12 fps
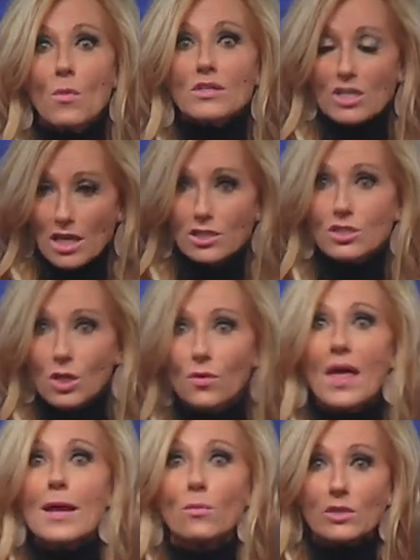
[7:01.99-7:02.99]
wasn't until
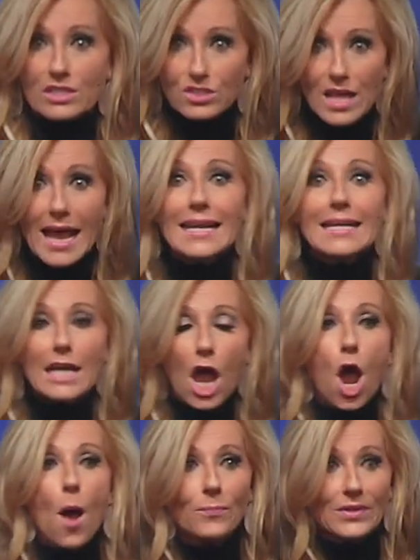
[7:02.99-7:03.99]
they were setting
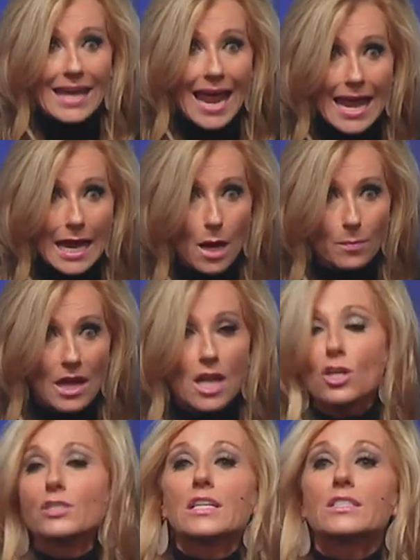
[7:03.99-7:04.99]
up camp,
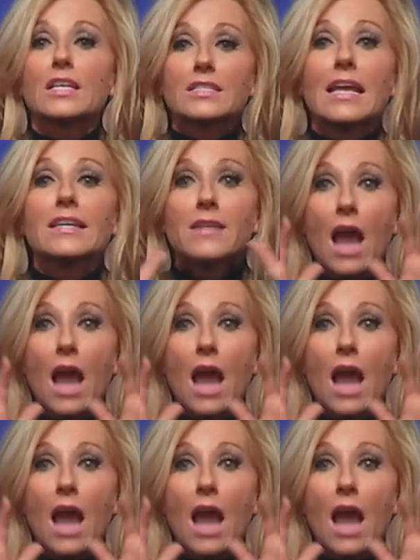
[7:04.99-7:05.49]
because it says that